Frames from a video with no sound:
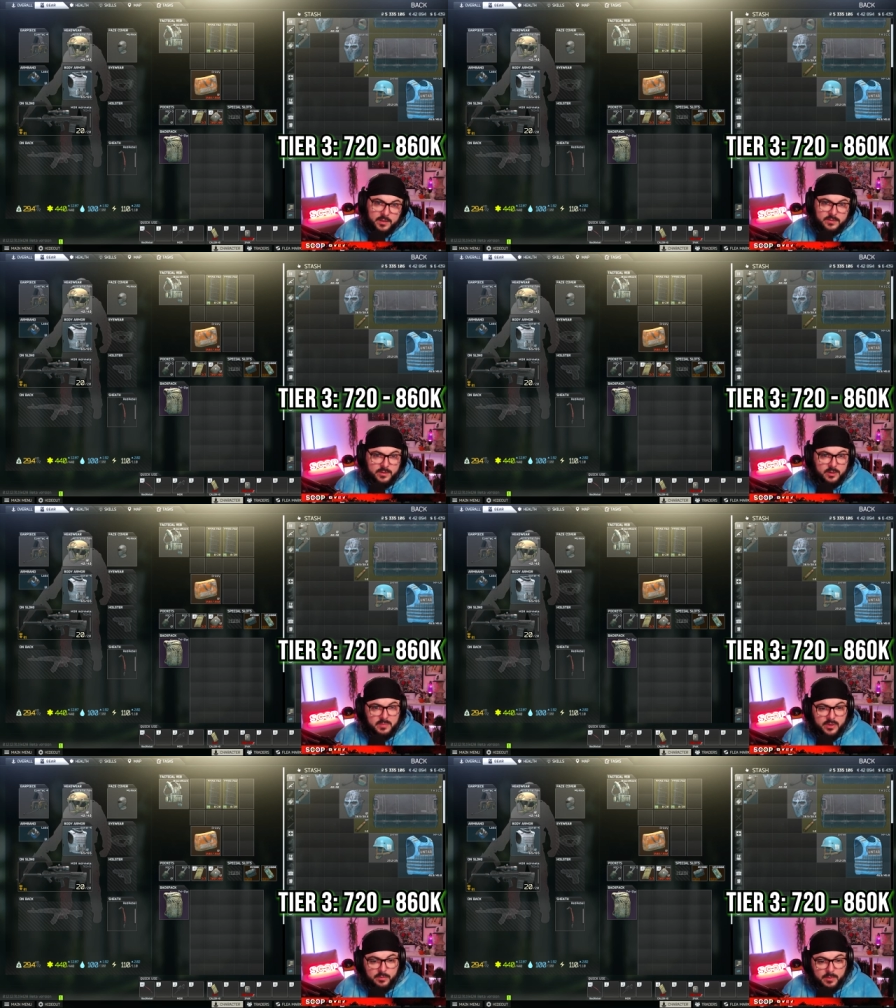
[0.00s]
So they're going to
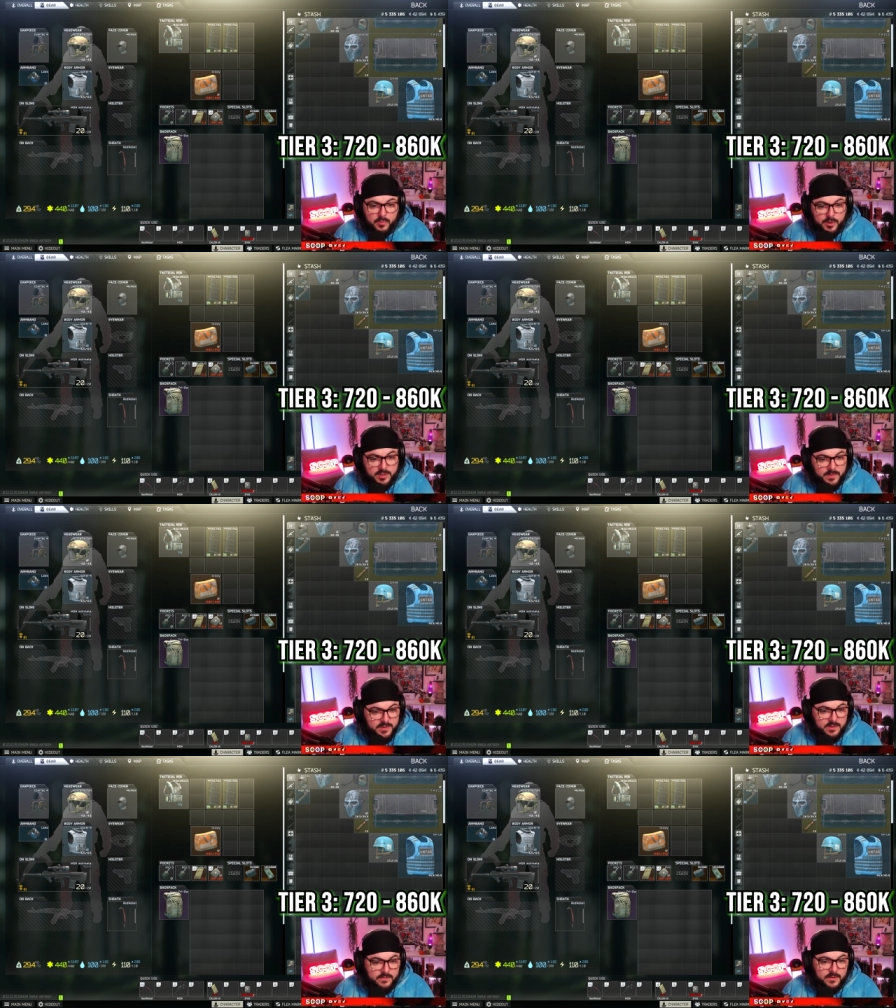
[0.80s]
be a little bit more
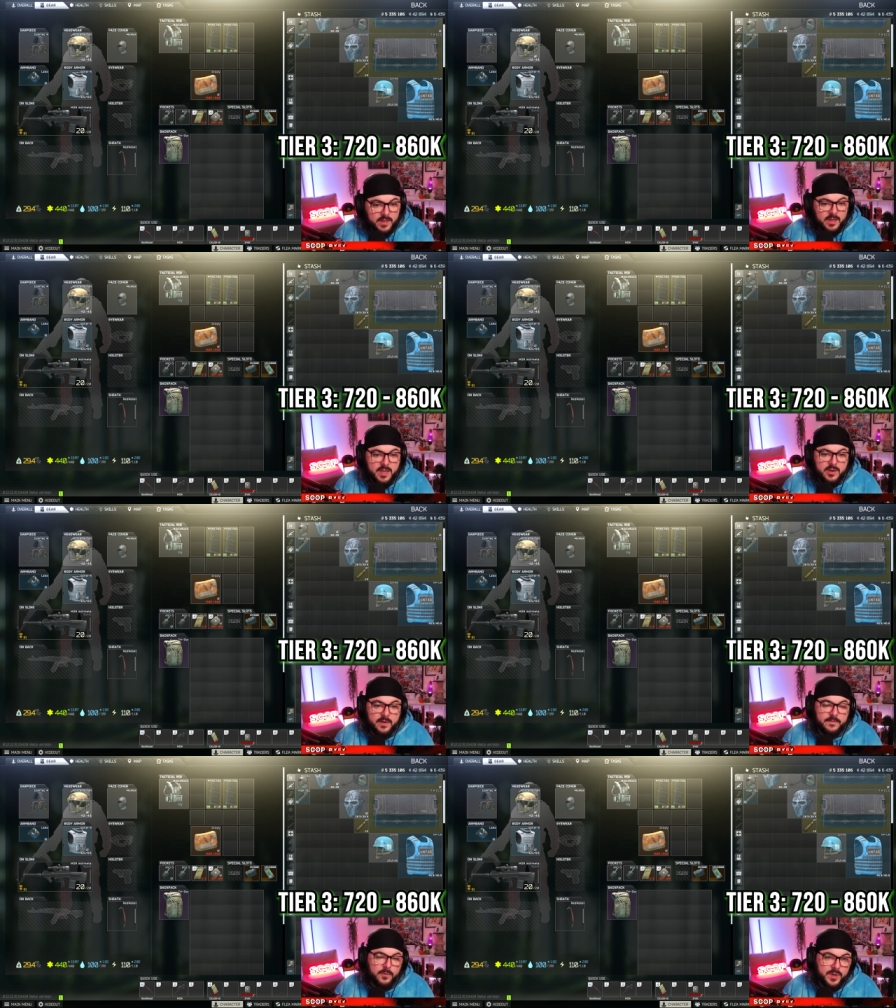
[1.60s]
expensive. And you
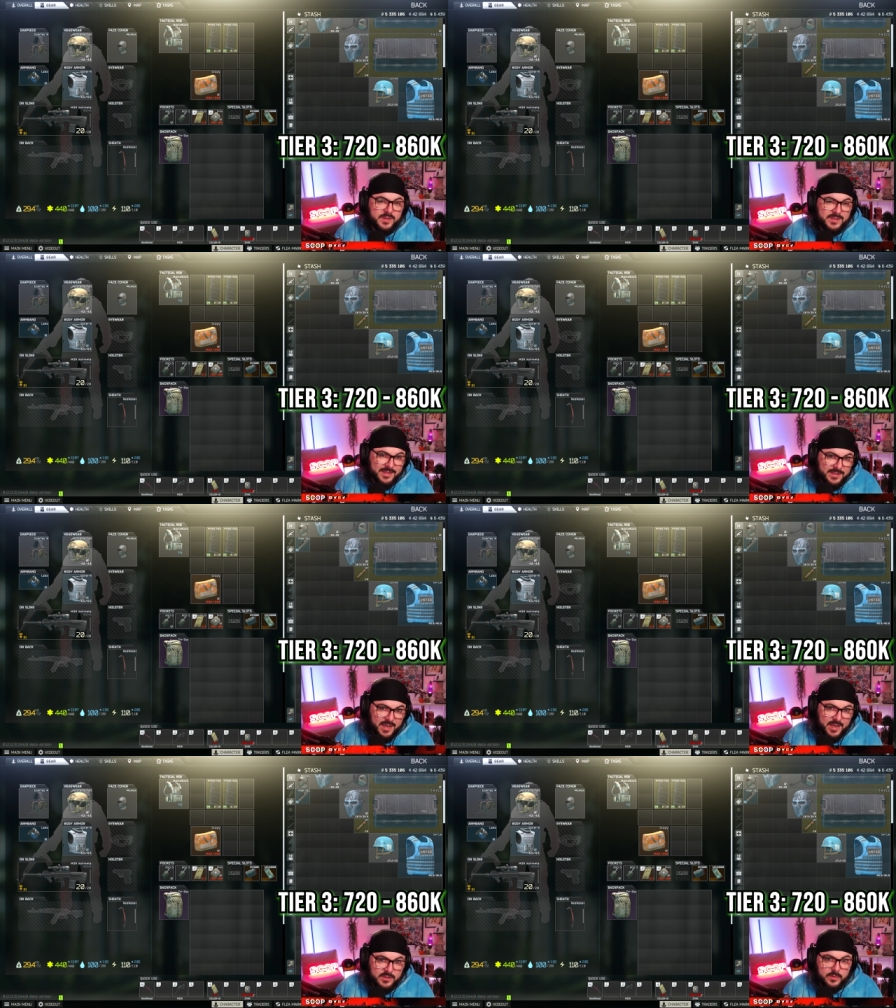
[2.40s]
have
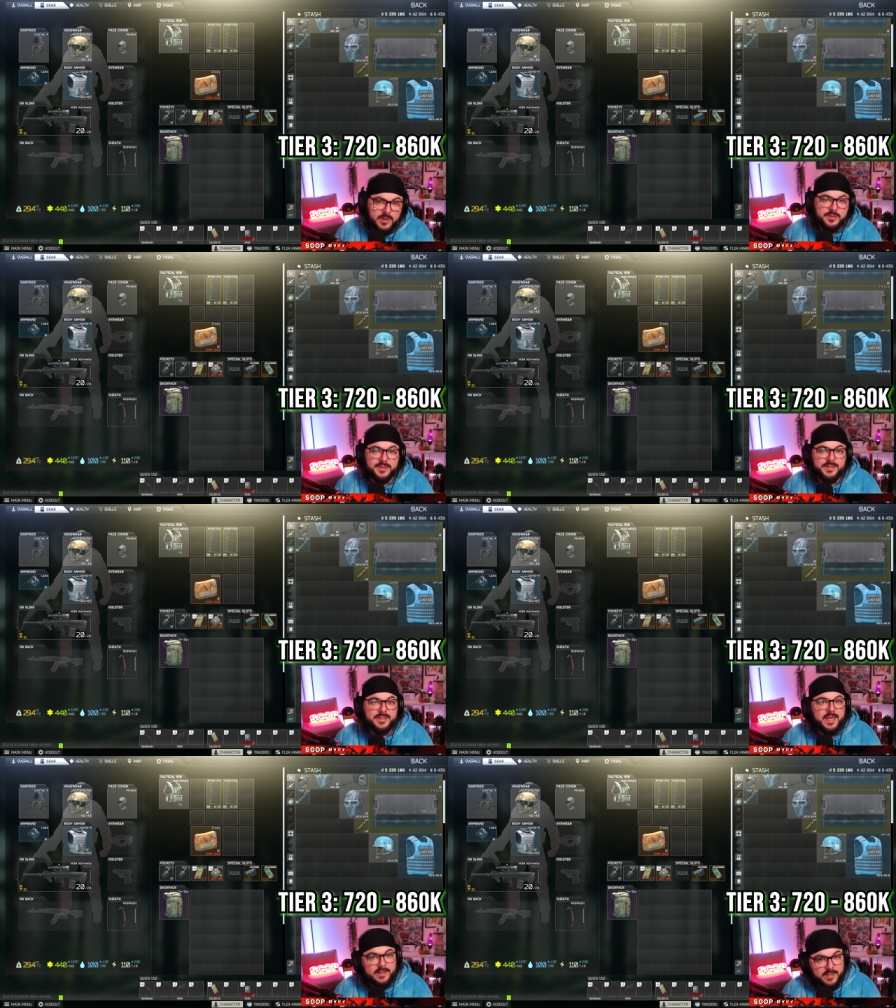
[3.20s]
46k to
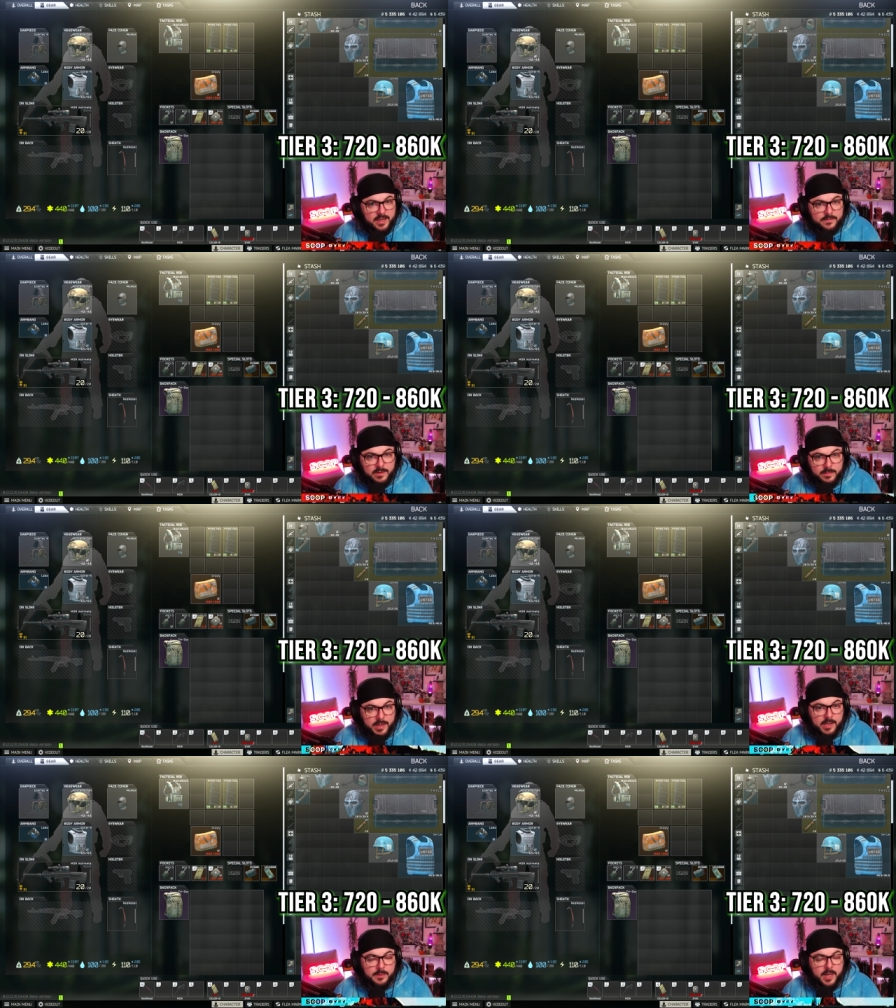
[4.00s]
110k for a
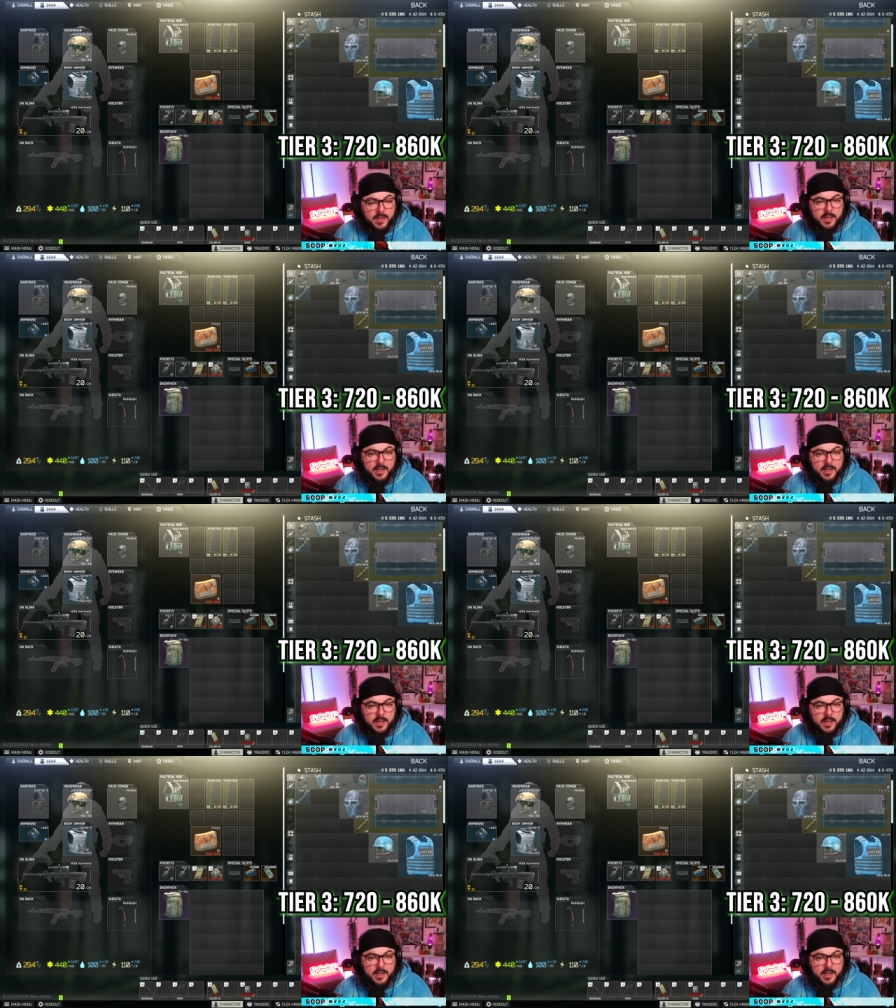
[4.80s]
backpack.